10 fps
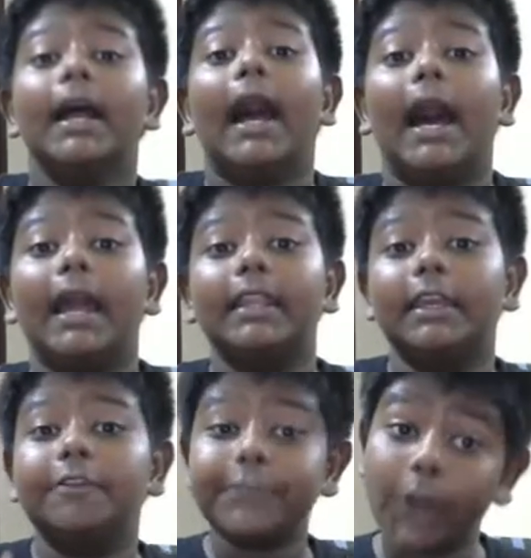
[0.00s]
And
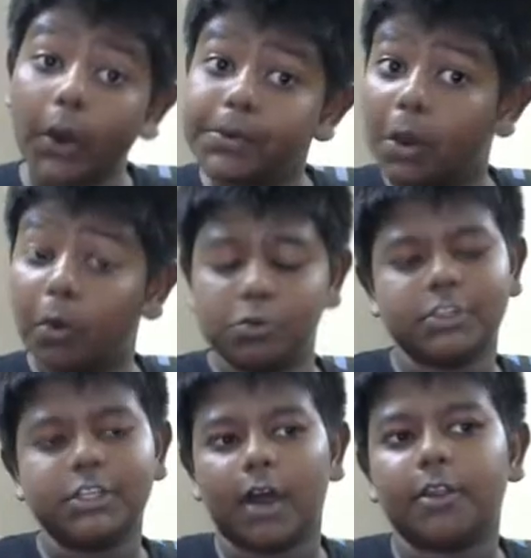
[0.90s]
if you don't
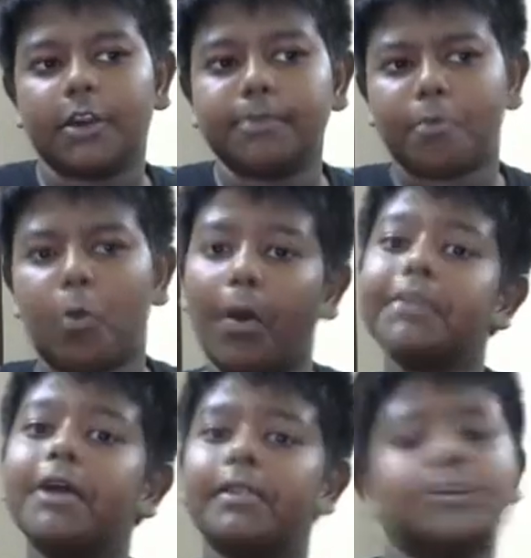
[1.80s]
know,
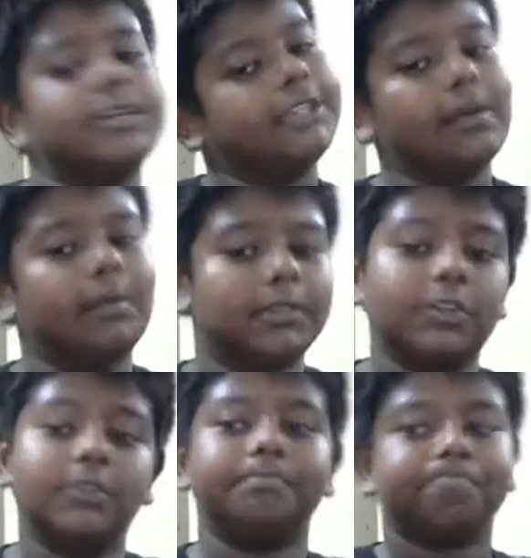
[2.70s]
$1 is equal
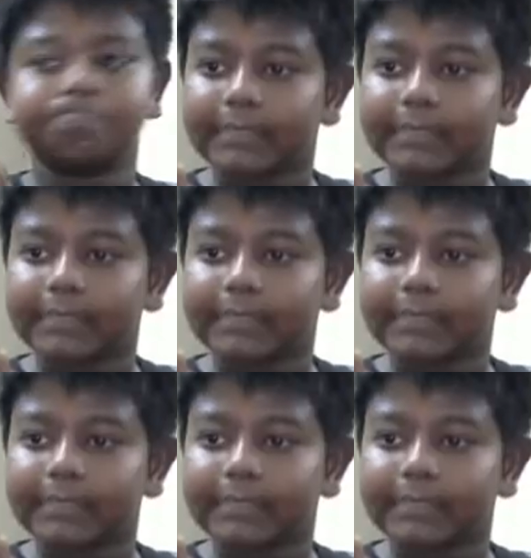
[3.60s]
to